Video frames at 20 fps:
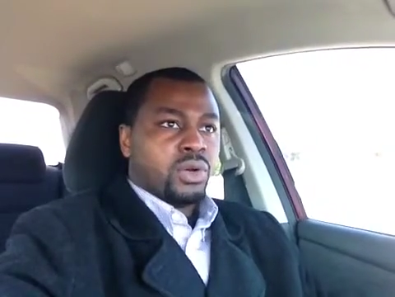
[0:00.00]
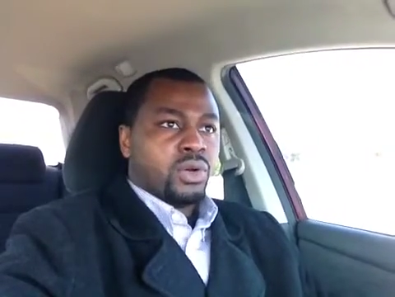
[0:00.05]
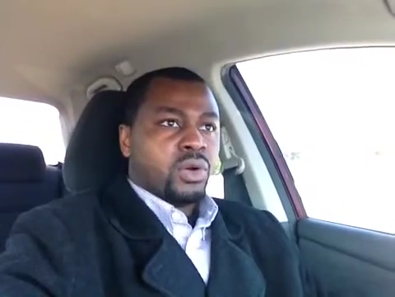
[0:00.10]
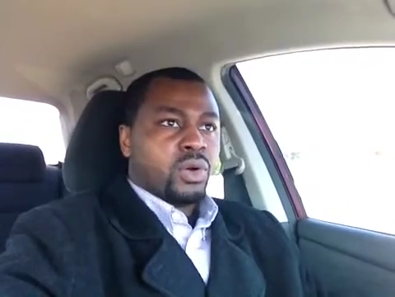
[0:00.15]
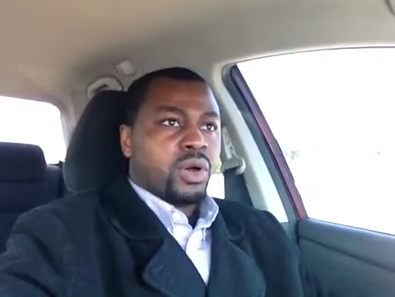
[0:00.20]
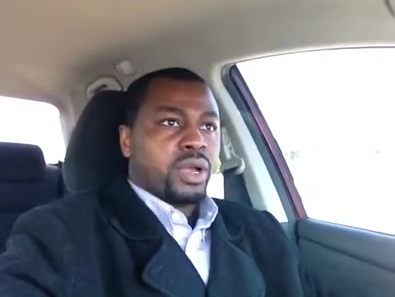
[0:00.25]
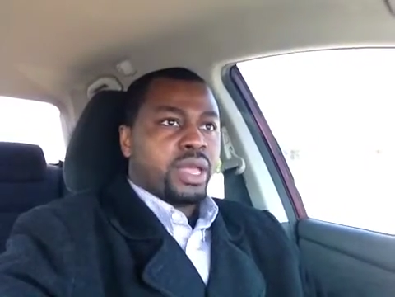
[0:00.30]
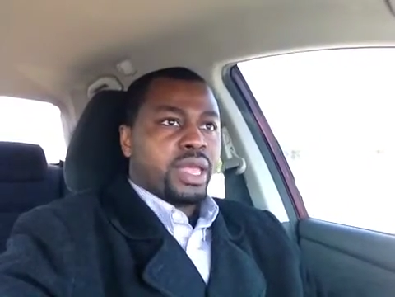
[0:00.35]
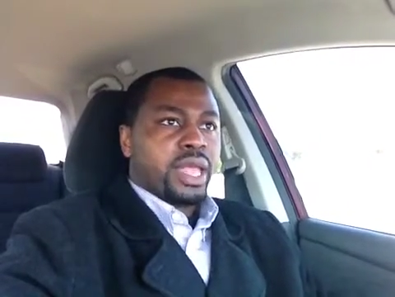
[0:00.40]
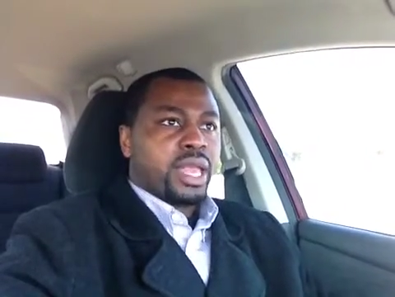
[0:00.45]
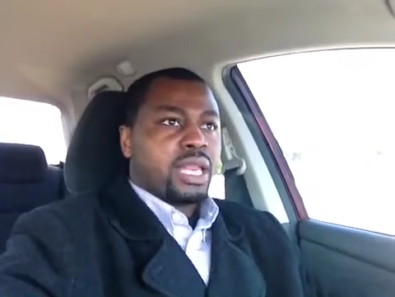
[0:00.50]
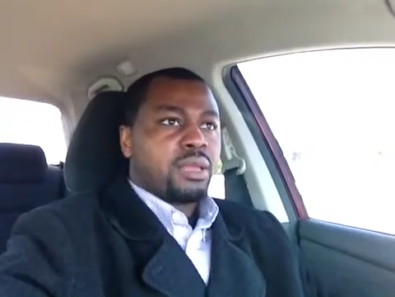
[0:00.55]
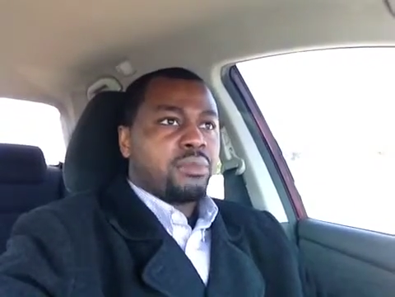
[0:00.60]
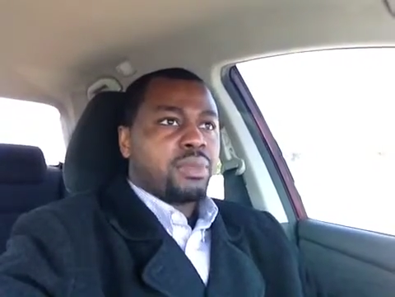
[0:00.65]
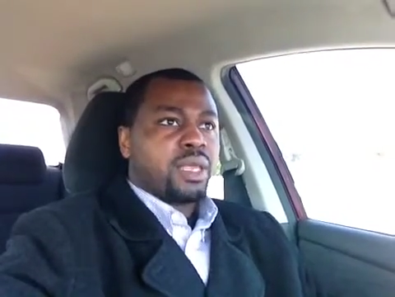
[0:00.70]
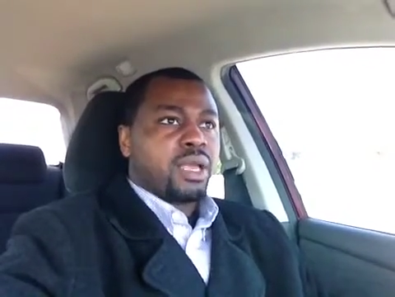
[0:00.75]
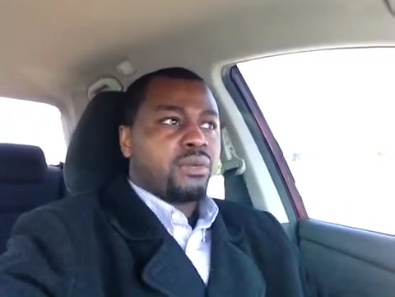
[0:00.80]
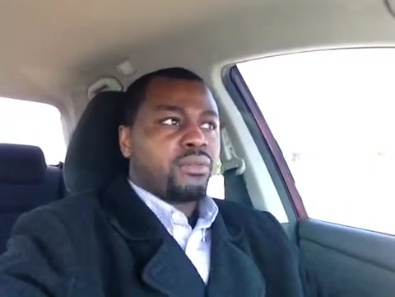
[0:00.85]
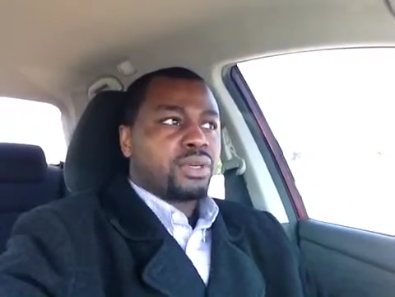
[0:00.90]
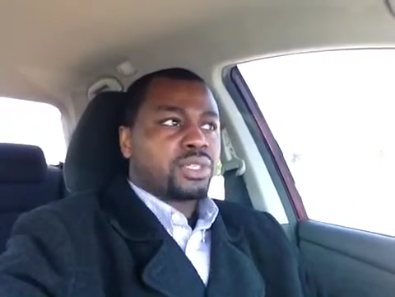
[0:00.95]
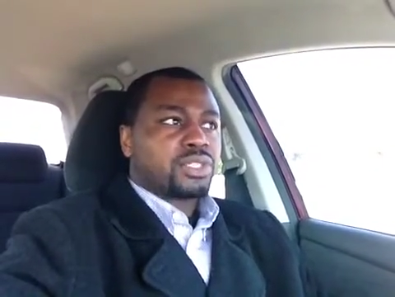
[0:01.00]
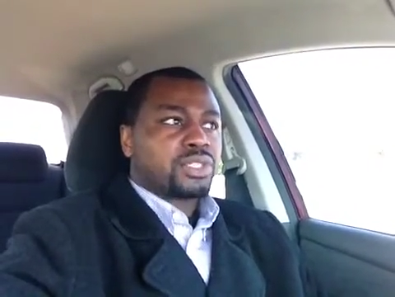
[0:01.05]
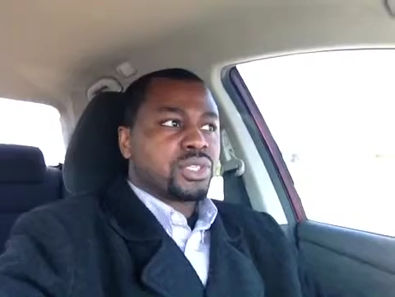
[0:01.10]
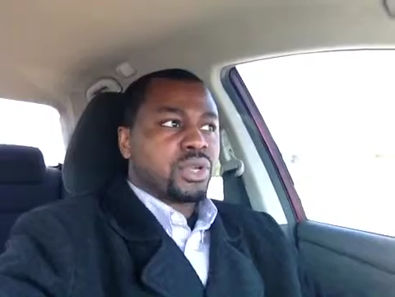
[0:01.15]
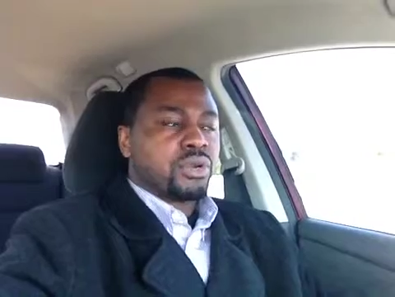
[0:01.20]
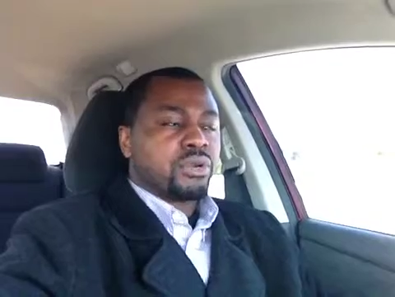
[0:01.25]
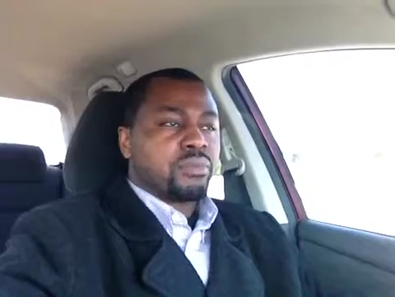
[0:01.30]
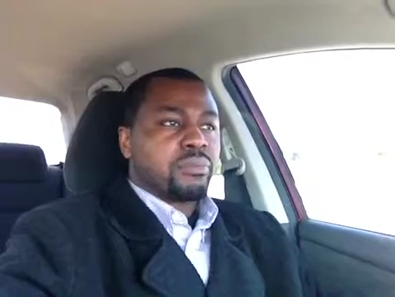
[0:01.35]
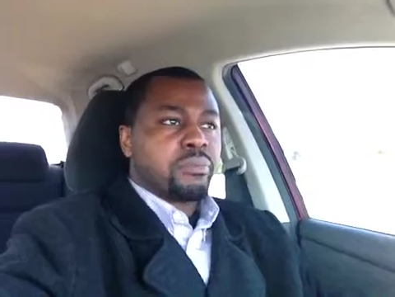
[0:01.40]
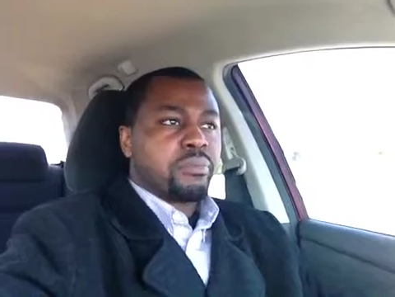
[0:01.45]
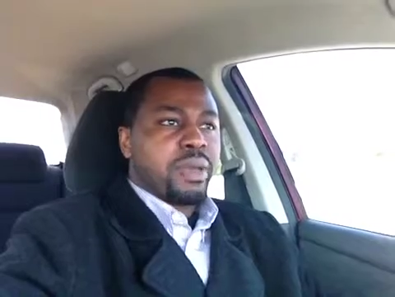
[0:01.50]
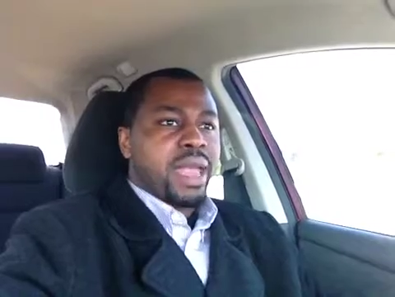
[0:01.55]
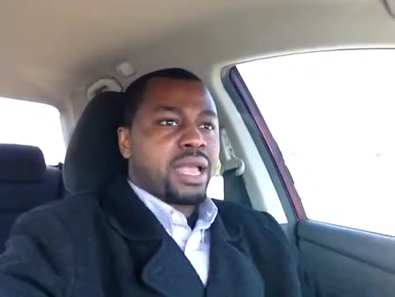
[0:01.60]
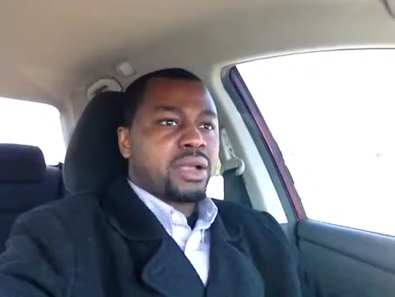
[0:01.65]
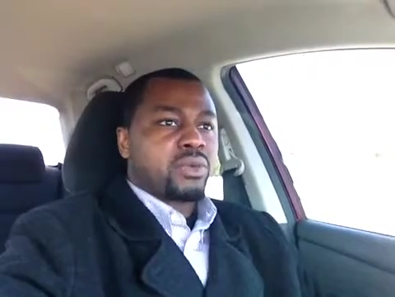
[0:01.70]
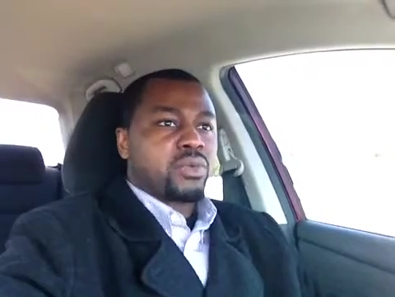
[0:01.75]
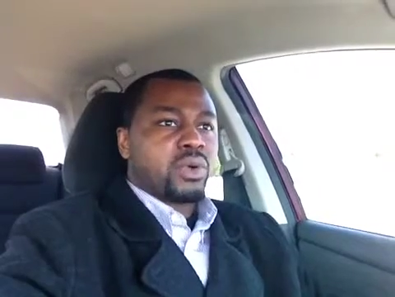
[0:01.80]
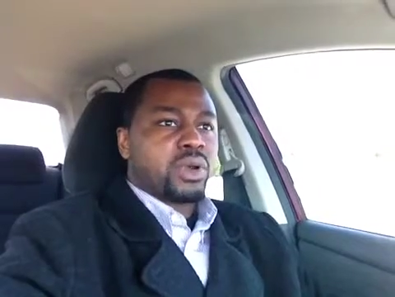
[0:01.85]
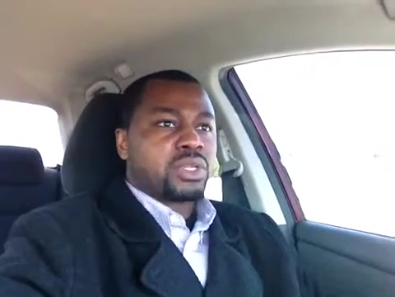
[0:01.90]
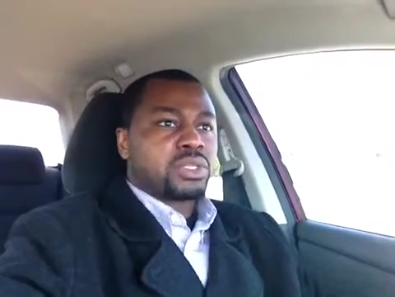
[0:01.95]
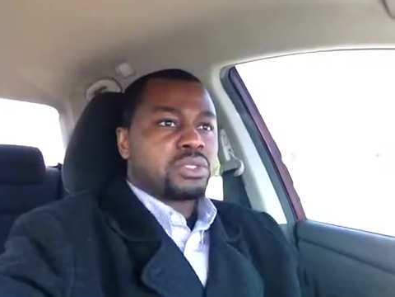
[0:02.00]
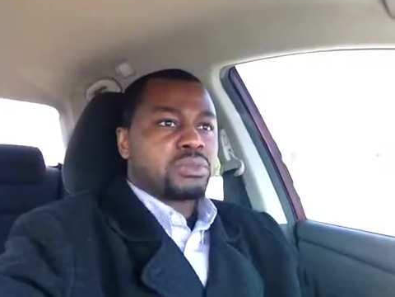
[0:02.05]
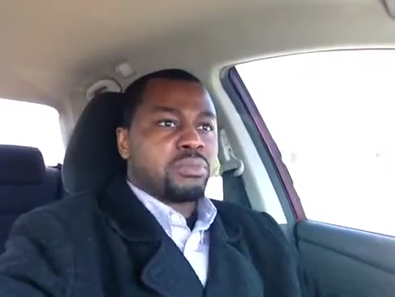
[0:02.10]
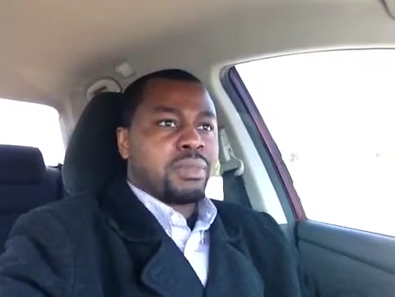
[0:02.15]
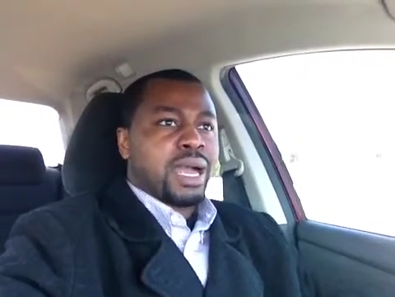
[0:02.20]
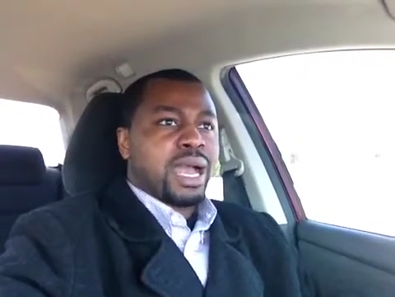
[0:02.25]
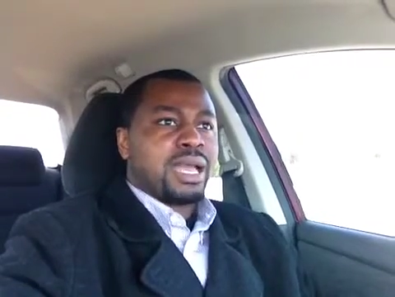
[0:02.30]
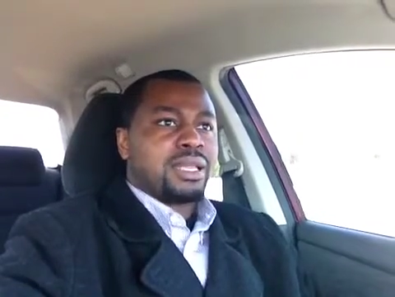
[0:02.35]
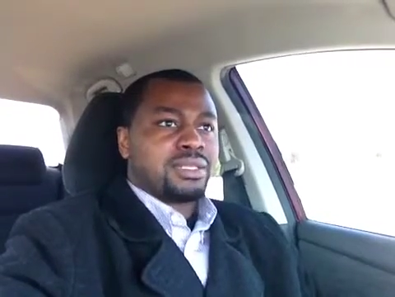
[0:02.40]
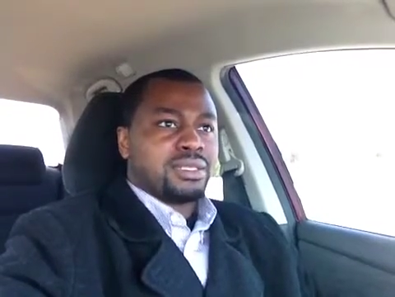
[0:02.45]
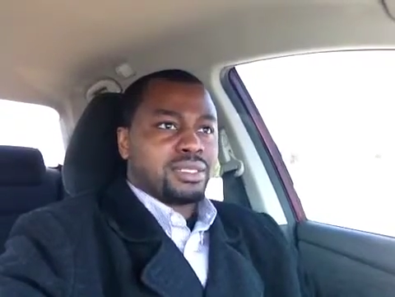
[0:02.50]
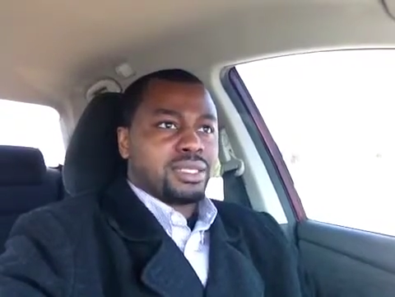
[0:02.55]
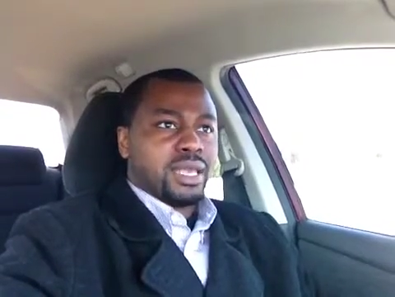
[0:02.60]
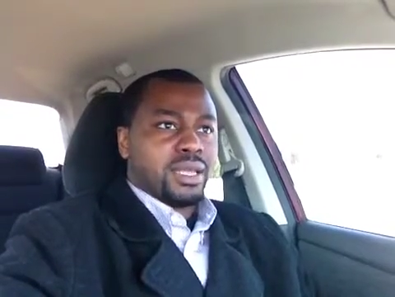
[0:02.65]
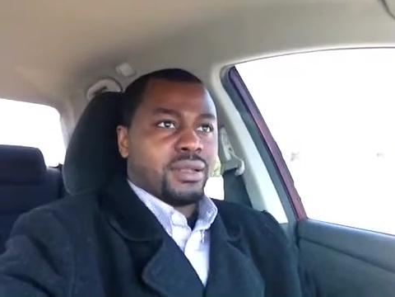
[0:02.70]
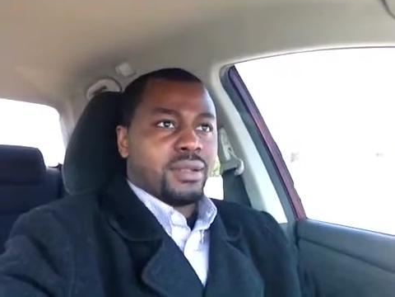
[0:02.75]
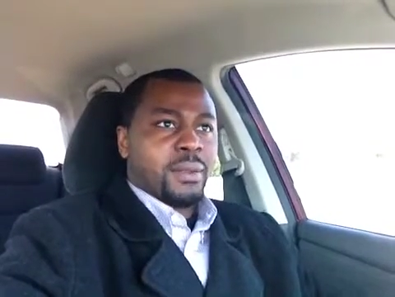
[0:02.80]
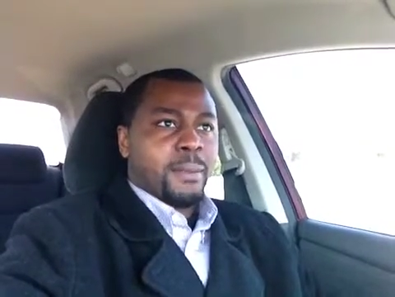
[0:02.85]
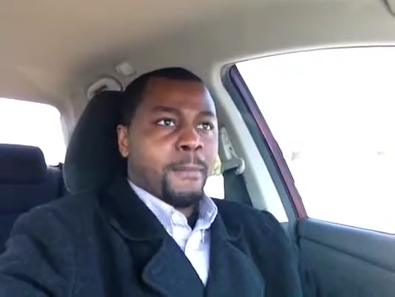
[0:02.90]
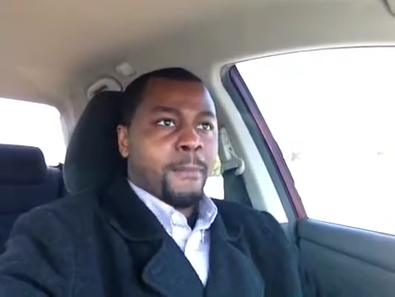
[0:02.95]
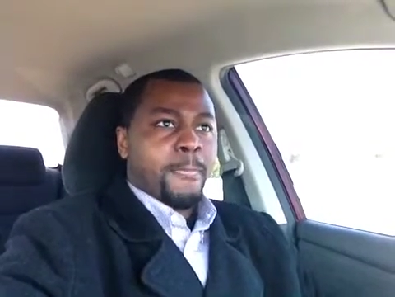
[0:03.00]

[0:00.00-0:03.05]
or enemy of a certain backwards mindset